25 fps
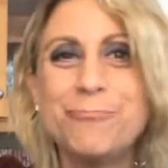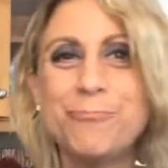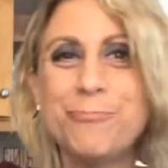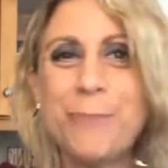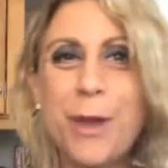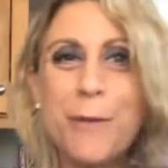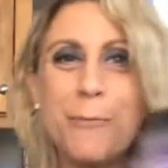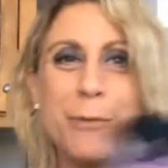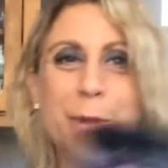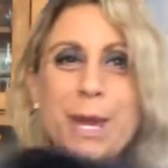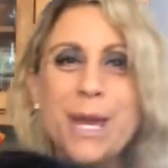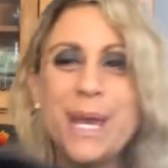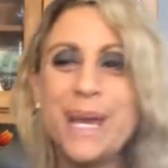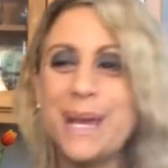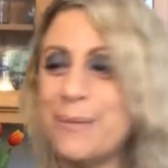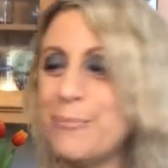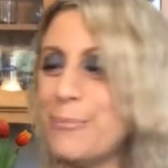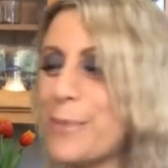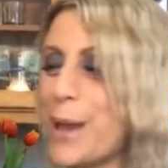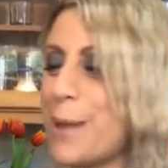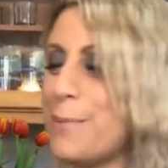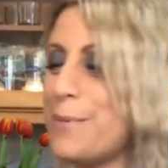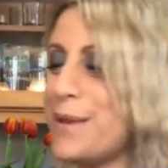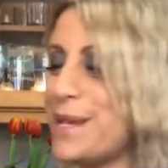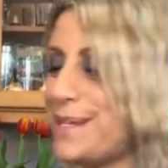
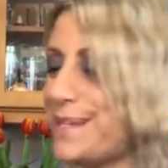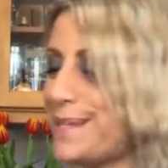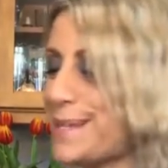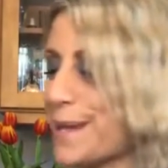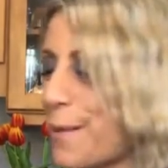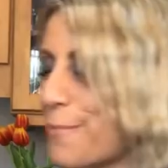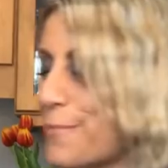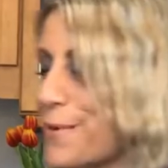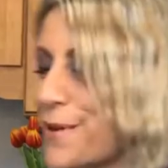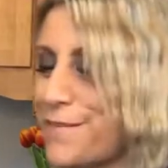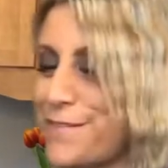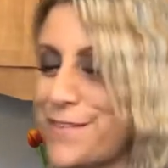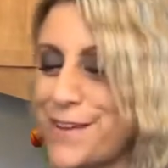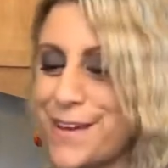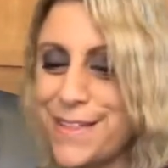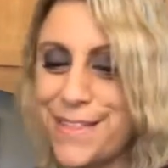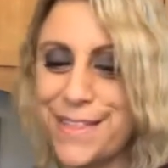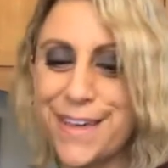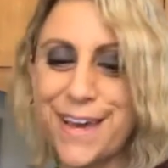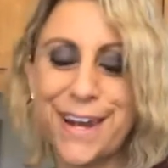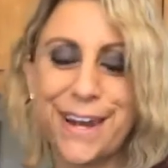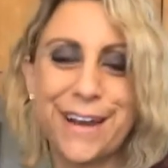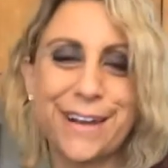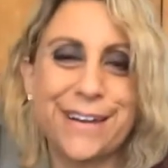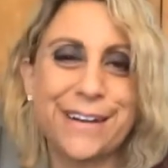Maybe some of you
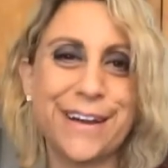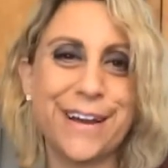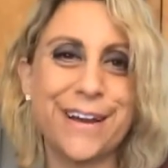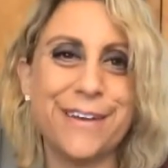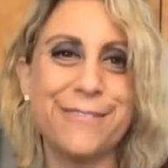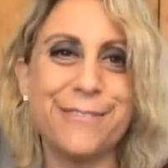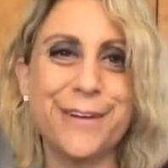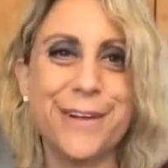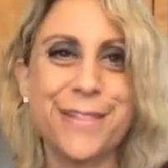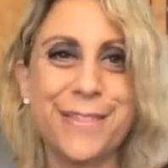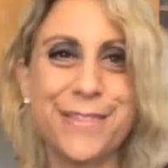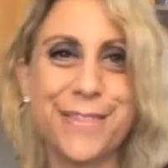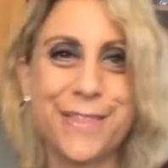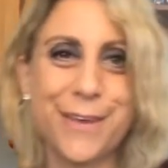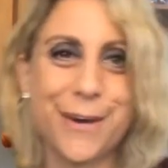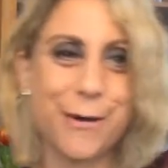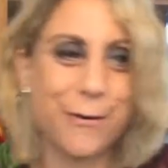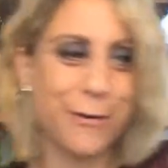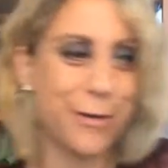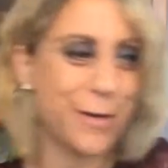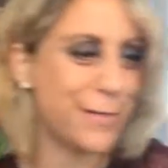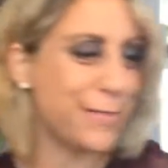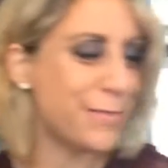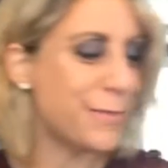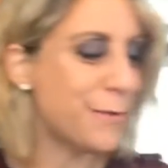that are good with
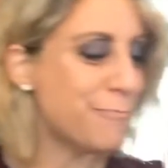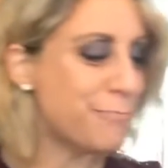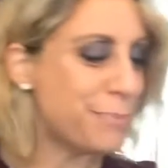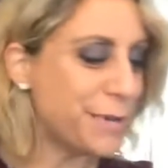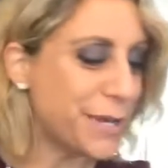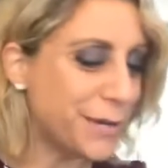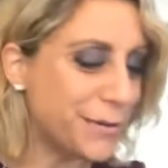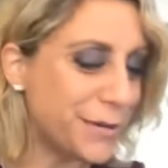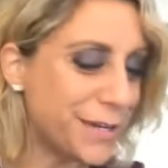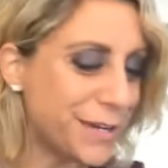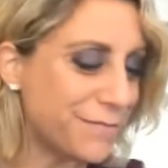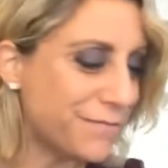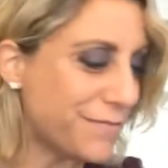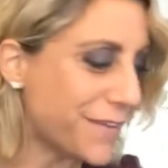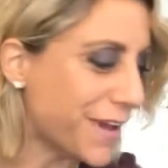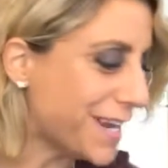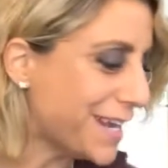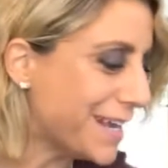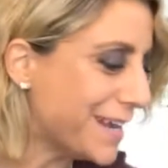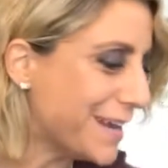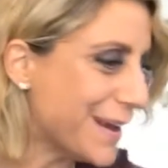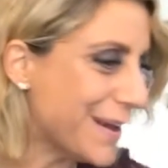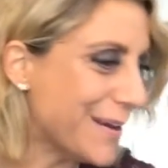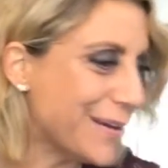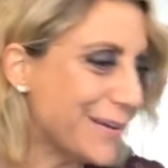the beauty
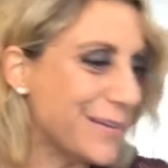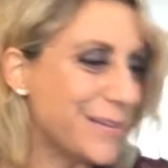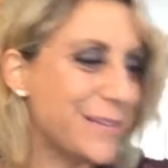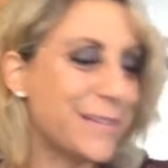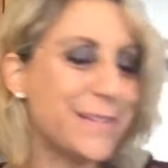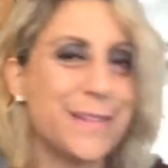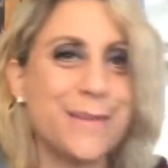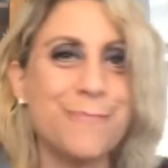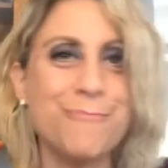videos,